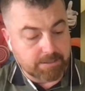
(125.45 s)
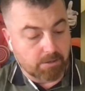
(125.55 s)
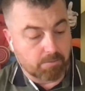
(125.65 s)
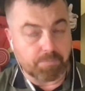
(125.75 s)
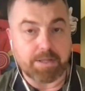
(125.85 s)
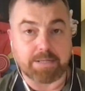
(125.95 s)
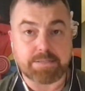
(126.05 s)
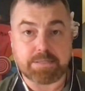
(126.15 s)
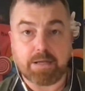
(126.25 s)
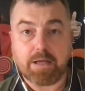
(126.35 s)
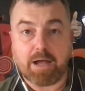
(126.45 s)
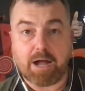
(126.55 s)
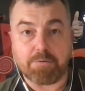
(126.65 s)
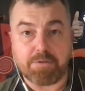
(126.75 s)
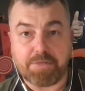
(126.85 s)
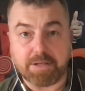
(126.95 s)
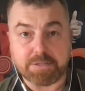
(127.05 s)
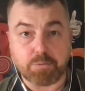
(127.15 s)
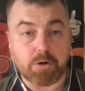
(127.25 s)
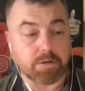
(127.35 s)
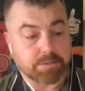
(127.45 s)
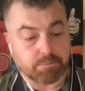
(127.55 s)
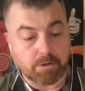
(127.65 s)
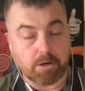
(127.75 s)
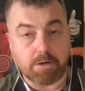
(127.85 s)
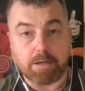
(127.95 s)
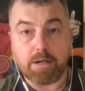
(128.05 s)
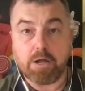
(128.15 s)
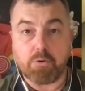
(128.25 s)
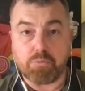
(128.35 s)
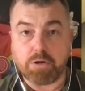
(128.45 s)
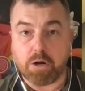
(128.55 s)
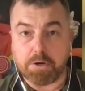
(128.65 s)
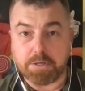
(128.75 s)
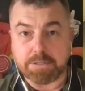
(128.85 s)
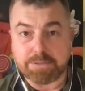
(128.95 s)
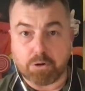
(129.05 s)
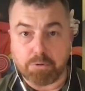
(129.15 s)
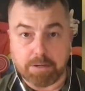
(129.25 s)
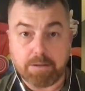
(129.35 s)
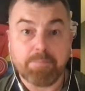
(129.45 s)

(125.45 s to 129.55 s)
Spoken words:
So that's how the things works regarding the story.